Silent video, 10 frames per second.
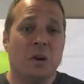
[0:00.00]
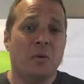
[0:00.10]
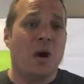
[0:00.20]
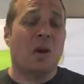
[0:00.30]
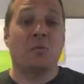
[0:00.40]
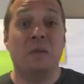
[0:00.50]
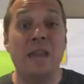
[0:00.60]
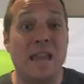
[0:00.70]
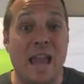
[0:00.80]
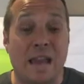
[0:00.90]
on a
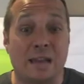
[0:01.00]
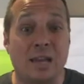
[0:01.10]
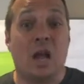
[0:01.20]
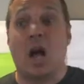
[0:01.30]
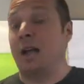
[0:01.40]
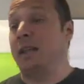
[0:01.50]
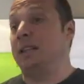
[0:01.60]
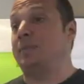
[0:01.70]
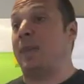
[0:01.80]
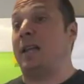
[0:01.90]
weekend, I'm going to
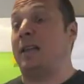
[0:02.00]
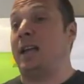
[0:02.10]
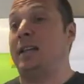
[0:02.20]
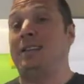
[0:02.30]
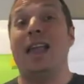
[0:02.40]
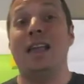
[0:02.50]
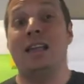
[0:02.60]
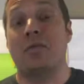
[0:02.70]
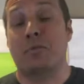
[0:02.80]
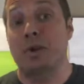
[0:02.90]
spend a day
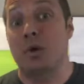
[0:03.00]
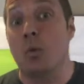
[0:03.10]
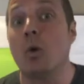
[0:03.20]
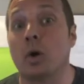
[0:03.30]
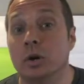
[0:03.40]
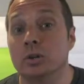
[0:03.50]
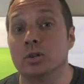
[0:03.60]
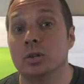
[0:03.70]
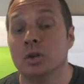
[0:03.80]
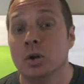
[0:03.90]
and
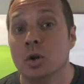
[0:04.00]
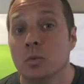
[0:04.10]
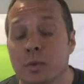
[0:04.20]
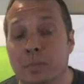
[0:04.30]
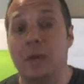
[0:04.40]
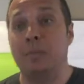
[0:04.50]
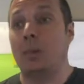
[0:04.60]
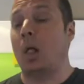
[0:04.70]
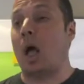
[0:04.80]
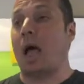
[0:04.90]
3/4 with
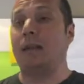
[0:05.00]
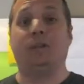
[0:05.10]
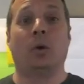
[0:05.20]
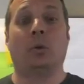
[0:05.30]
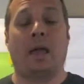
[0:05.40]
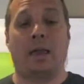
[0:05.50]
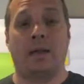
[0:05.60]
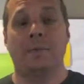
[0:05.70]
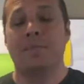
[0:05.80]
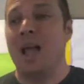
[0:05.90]
people I don't like.
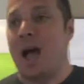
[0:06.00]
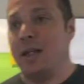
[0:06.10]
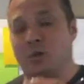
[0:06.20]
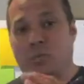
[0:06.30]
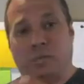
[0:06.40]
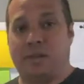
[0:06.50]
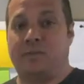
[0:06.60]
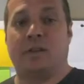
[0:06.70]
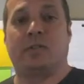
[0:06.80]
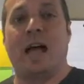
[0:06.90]
I don't believe
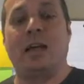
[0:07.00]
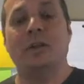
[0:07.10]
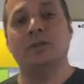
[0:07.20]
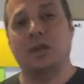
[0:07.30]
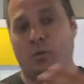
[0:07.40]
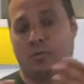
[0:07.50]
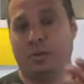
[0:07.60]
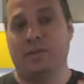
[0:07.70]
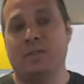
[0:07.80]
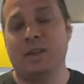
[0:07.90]
in their values. I don't
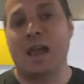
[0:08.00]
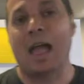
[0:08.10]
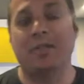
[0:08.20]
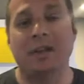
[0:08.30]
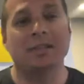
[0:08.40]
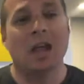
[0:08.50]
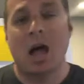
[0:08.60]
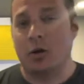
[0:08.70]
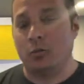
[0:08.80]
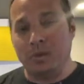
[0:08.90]
believe in their ethics.
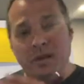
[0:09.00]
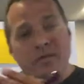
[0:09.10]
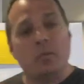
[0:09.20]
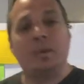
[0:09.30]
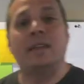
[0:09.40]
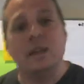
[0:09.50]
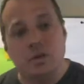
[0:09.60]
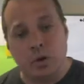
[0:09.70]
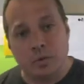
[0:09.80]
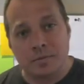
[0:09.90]
I don't believe in what they
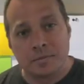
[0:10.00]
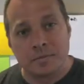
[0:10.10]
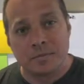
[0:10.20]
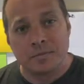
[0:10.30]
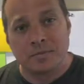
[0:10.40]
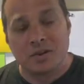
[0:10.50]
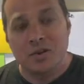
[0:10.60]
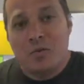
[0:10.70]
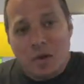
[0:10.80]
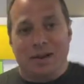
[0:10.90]
do.
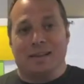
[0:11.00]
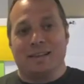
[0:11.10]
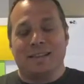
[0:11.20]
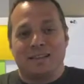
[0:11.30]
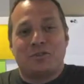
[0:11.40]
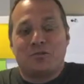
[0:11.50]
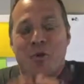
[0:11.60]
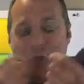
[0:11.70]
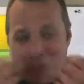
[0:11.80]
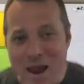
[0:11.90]
You wouldn't. That's
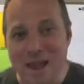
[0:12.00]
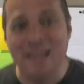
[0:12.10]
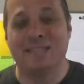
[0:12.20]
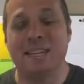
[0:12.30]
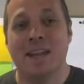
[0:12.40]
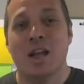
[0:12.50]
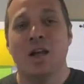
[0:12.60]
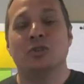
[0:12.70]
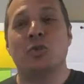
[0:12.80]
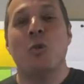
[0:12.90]
crazy.
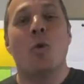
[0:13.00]
So